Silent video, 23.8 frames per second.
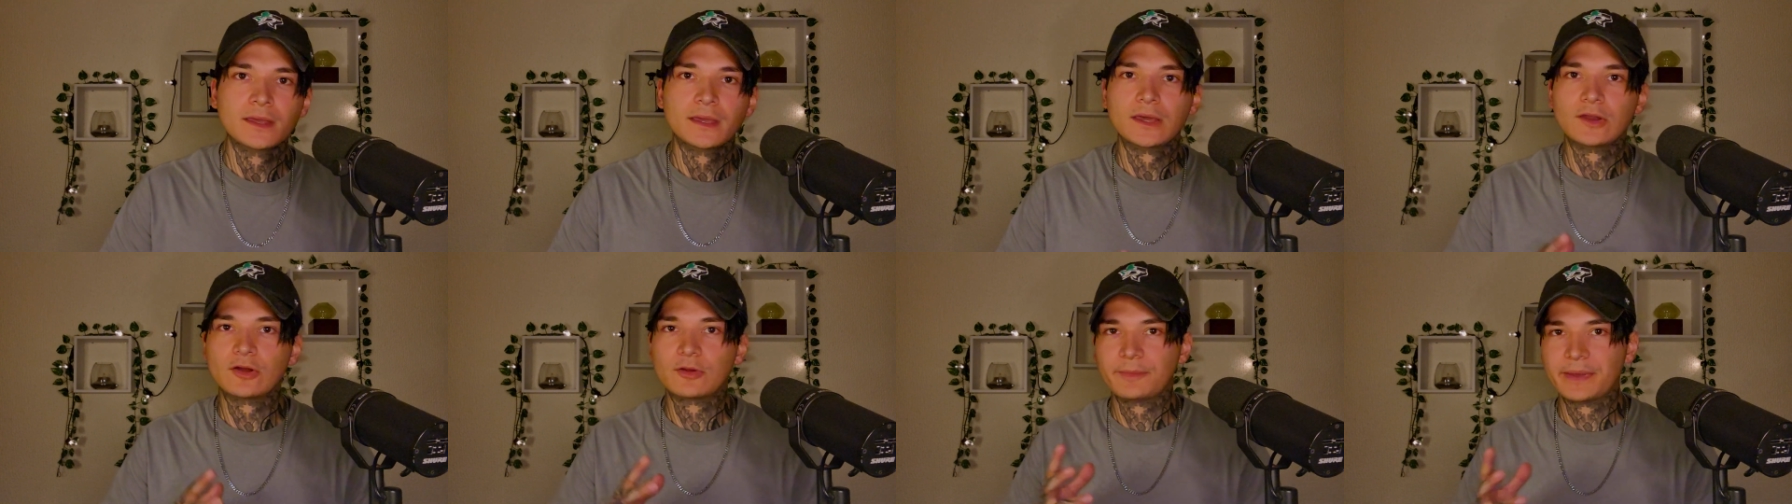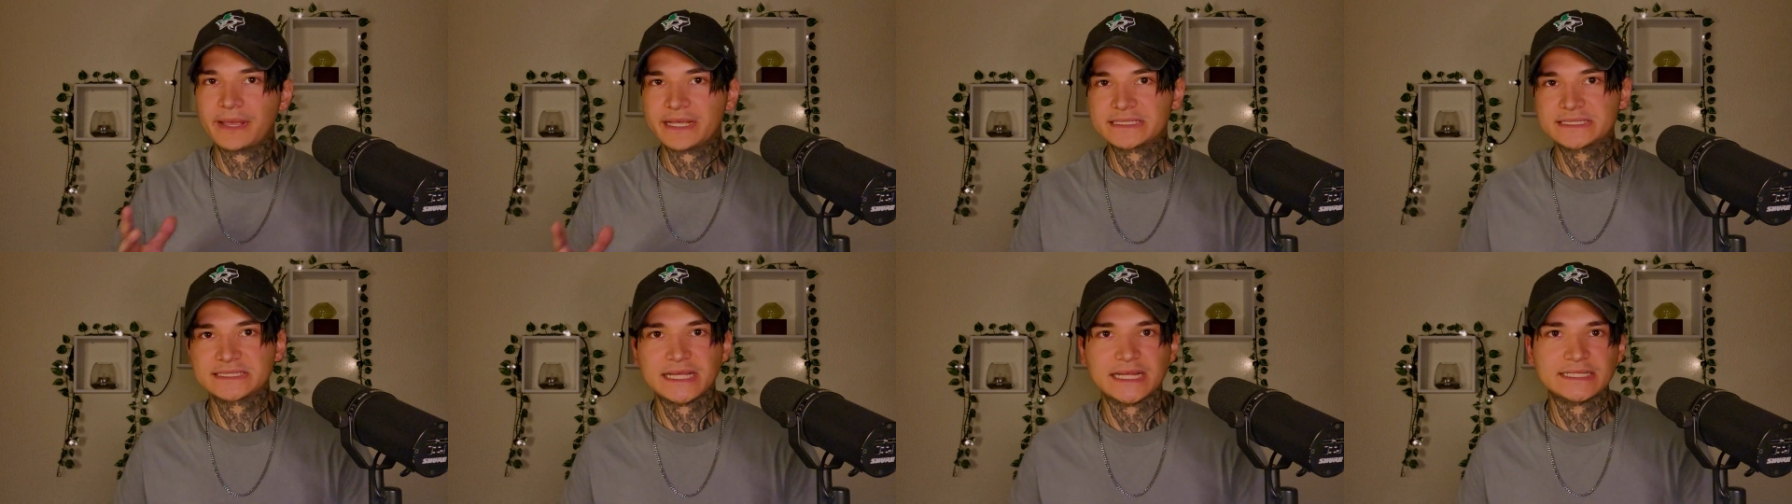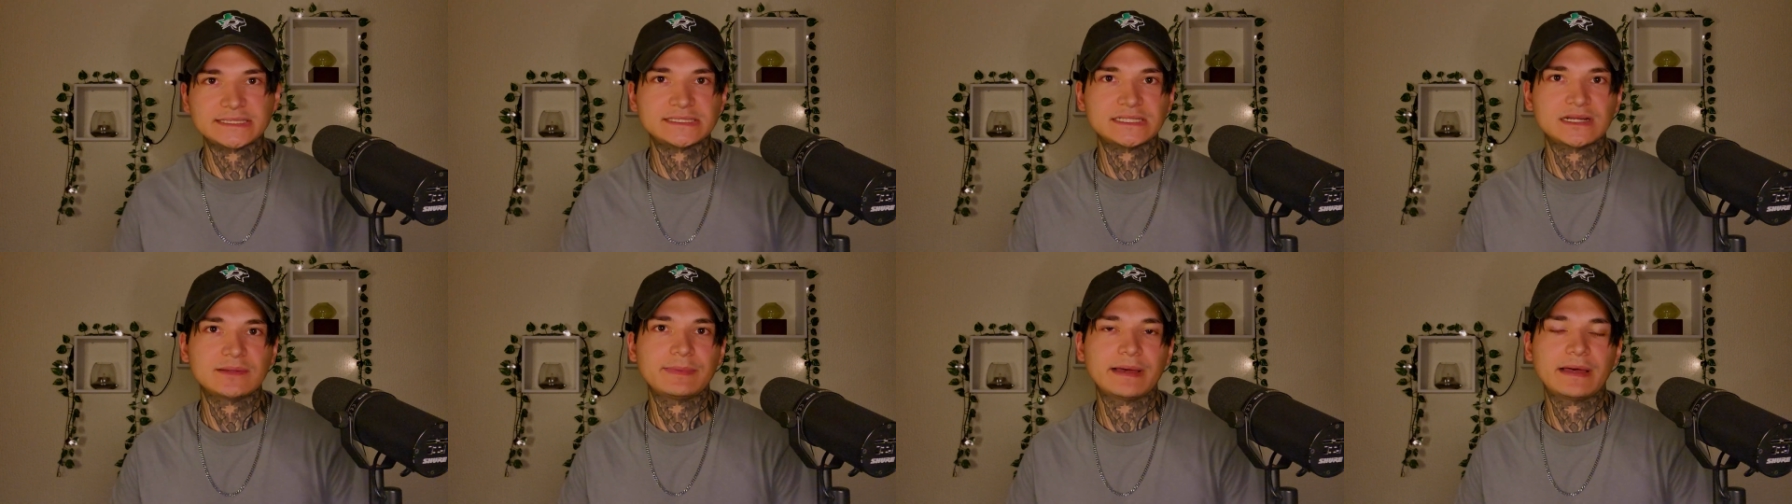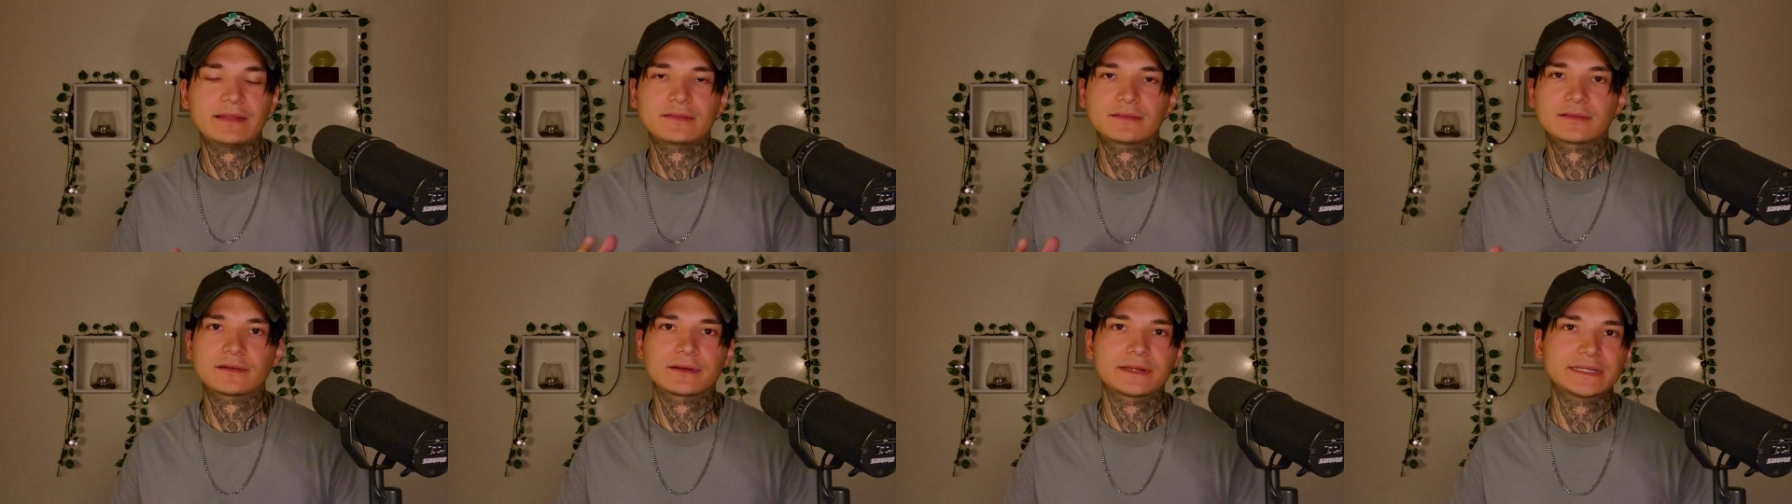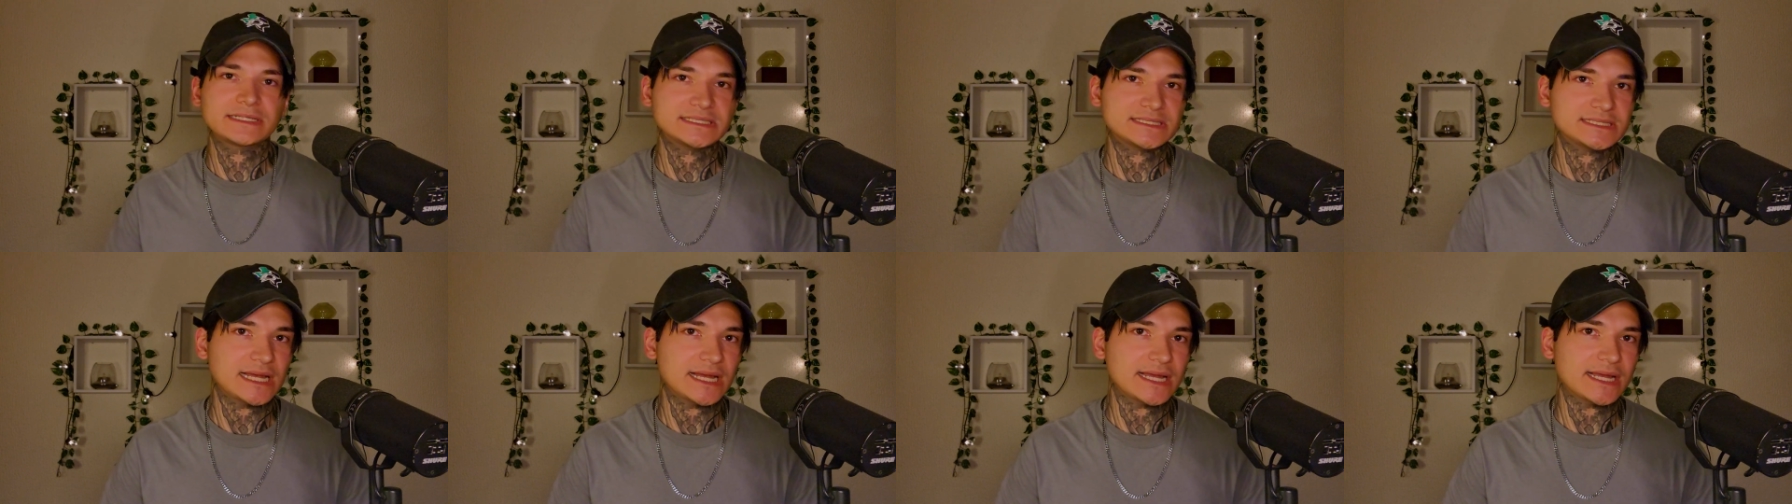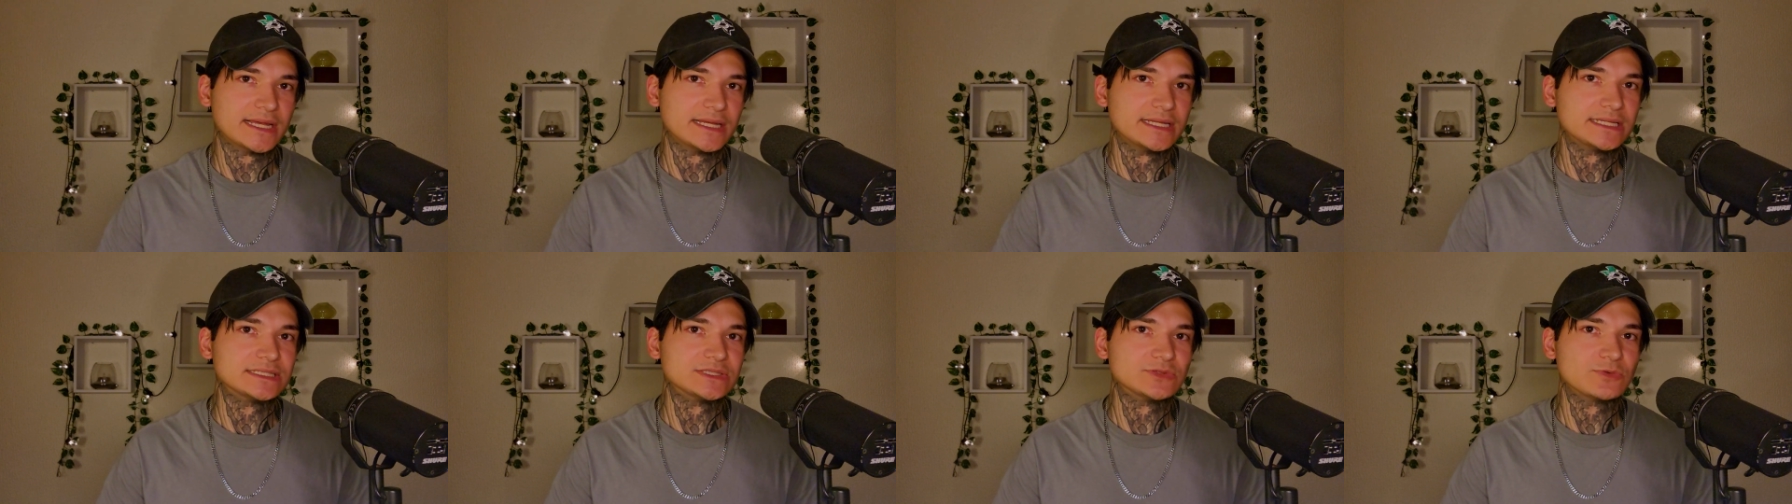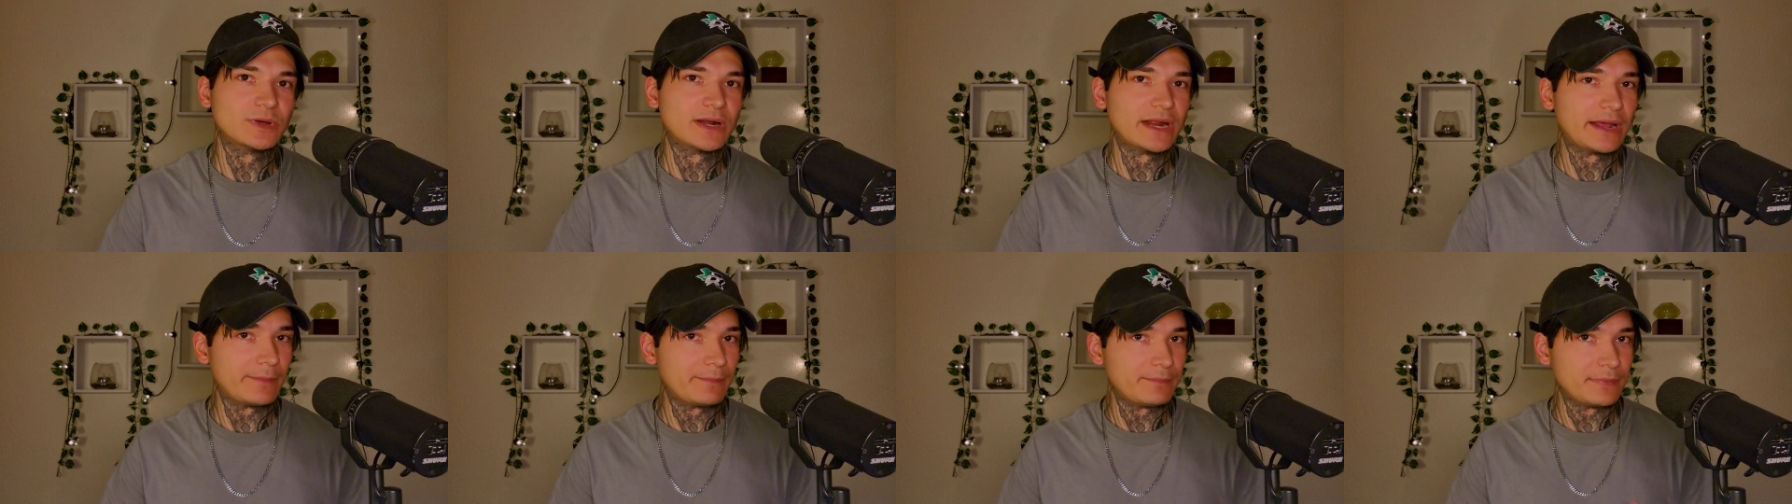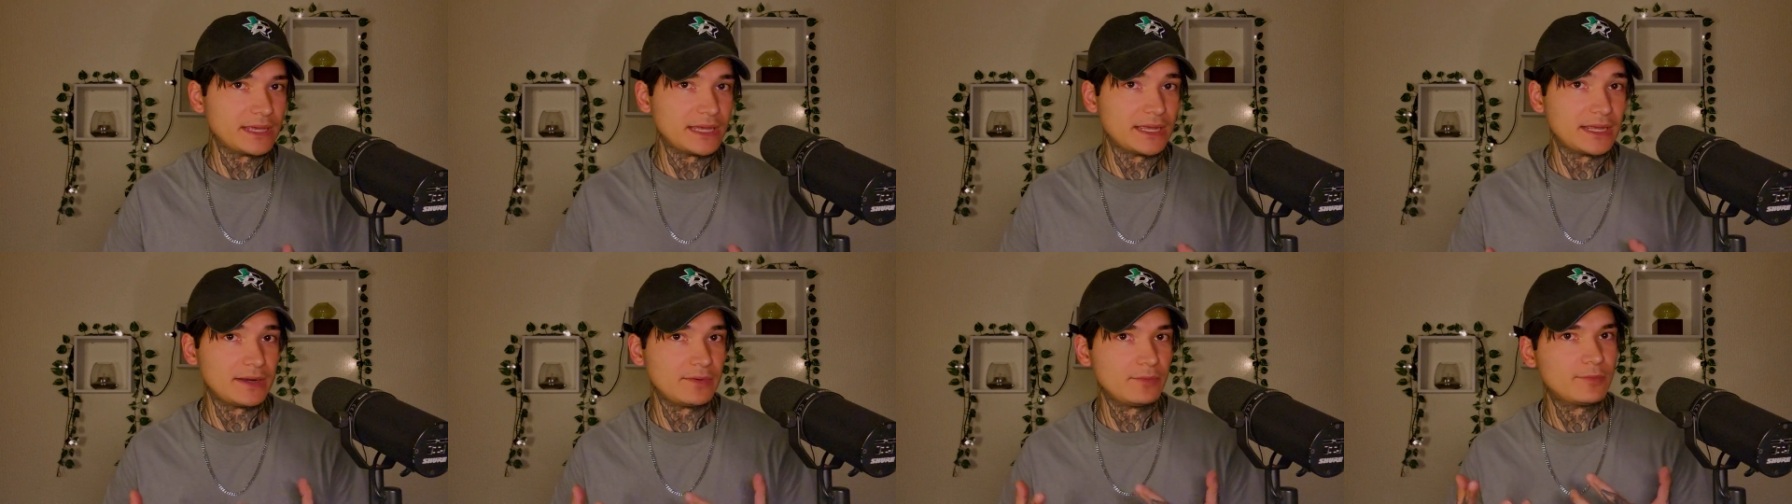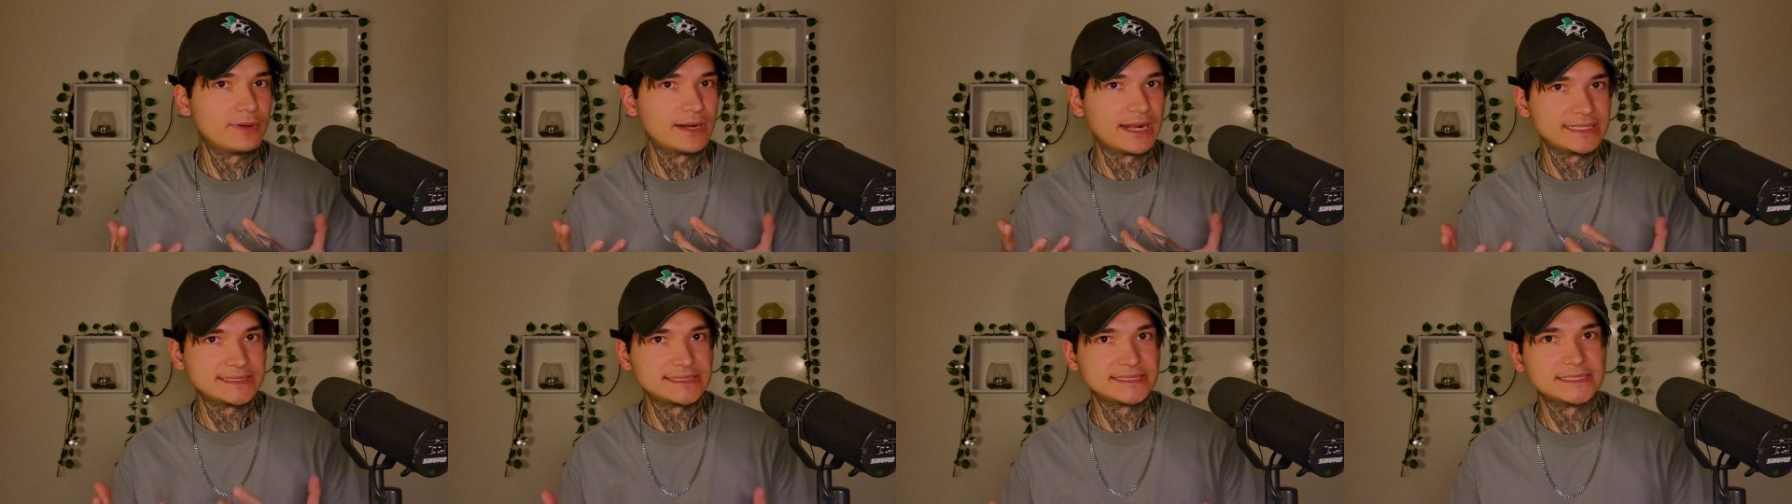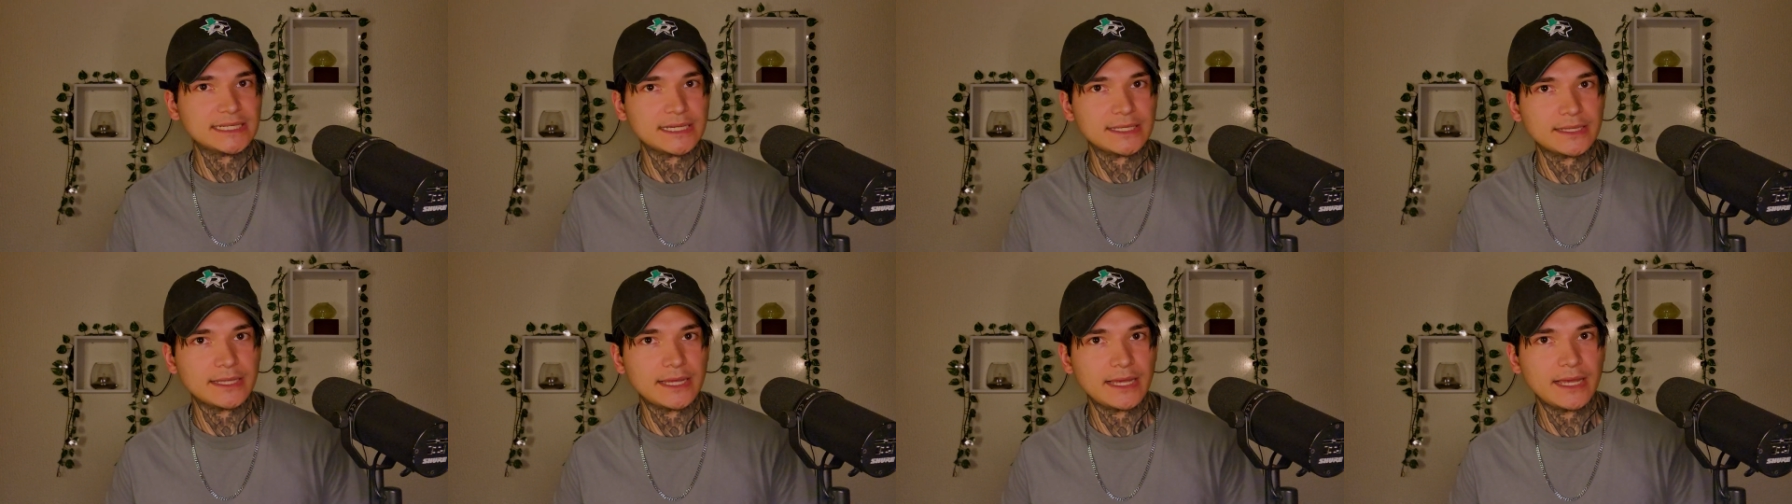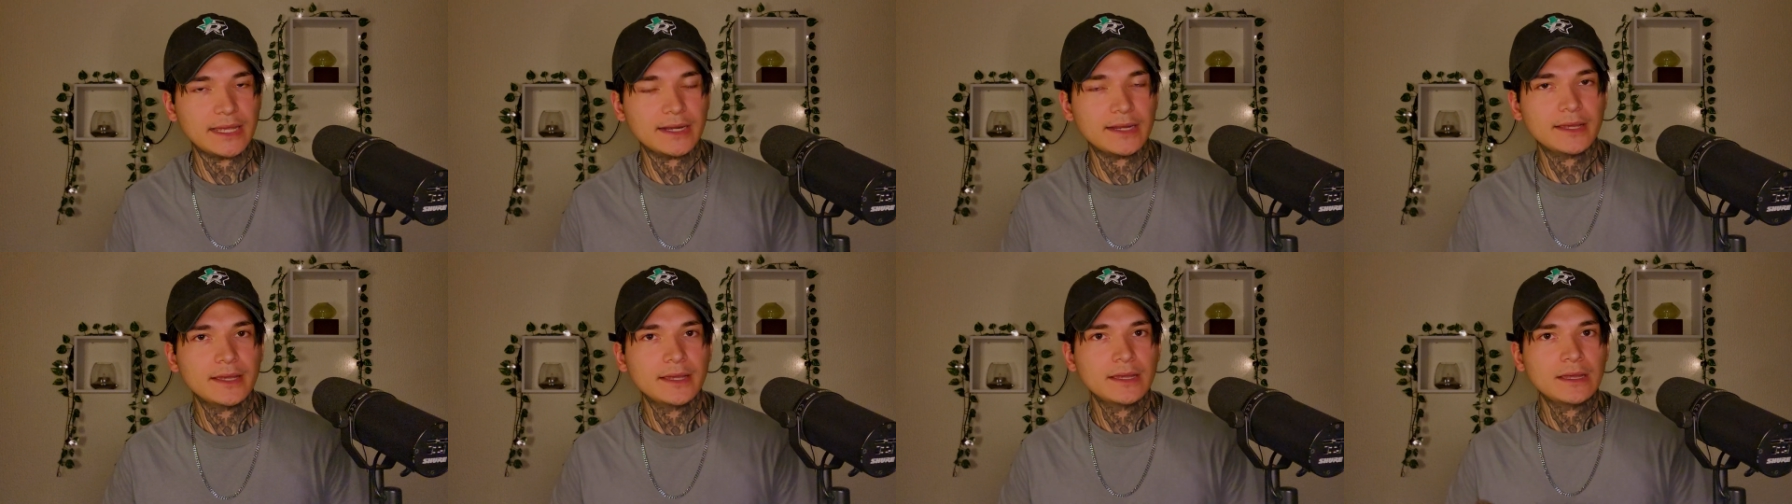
It'll make sense in about 30 seconds what I mean when I say that,